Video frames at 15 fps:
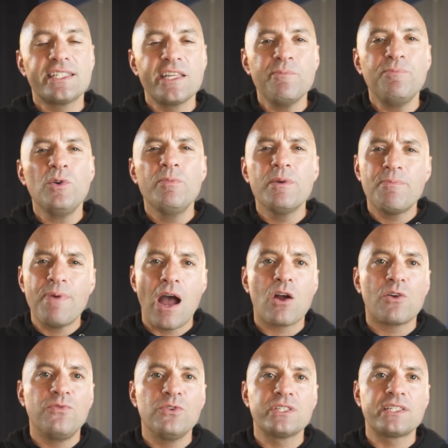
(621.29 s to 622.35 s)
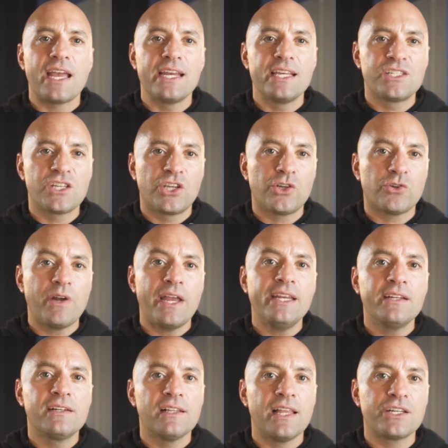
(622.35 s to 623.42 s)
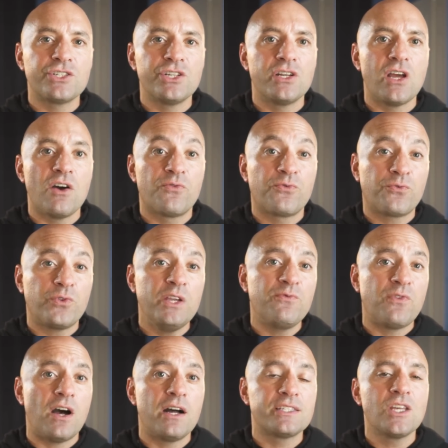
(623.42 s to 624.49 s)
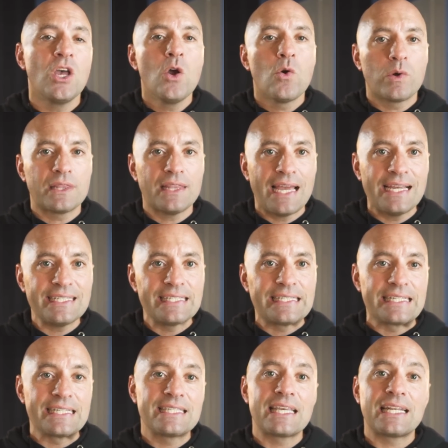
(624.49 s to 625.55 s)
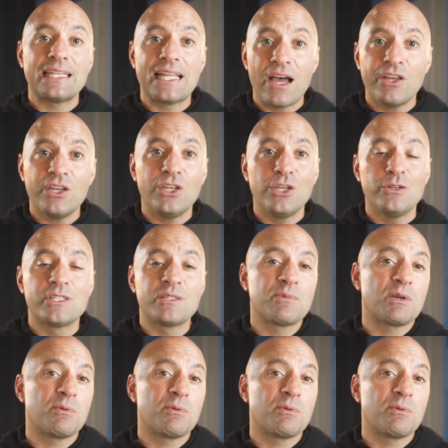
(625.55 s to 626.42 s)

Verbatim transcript: simple but powerful site is a curated collection of free fonts with licenses that allow you to use them